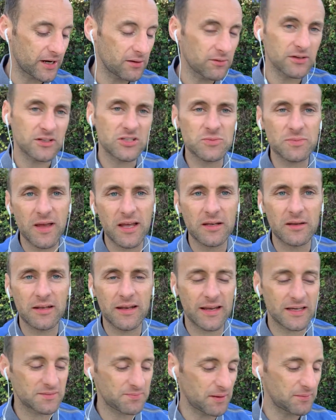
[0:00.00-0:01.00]
I'm going to spend the
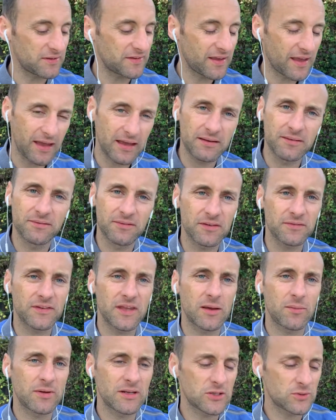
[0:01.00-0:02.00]
next maybe
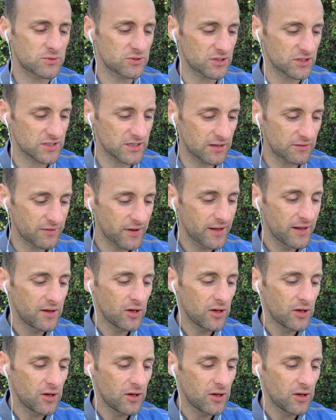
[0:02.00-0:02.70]
10-15 minutes with yourself